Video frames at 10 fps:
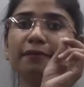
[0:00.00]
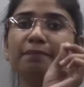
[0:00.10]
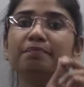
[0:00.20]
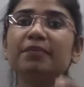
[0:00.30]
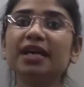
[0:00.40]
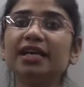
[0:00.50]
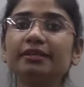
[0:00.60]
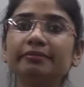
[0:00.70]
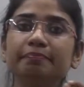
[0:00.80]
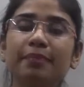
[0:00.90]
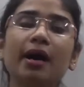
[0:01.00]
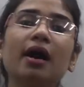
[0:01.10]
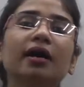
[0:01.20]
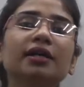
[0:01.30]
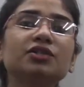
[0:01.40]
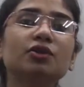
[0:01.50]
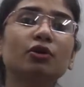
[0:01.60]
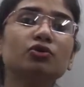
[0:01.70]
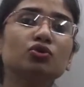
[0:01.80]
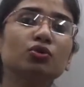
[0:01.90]
main parts
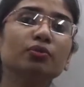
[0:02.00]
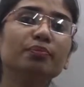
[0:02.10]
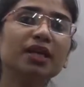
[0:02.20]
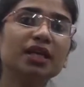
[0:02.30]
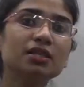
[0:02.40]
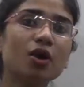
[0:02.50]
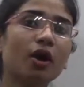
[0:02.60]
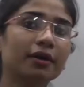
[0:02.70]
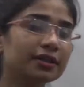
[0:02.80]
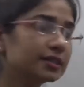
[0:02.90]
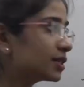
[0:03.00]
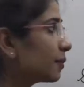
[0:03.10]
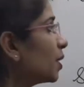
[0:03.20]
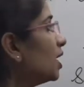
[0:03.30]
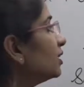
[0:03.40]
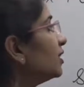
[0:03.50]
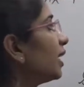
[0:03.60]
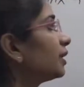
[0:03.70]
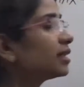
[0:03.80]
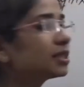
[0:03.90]
or two main parts.
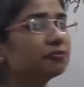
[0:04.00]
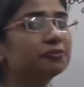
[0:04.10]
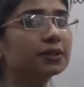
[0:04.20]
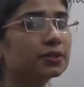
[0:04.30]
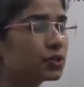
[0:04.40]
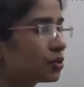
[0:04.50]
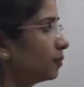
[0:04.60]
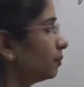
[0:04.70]
That is first,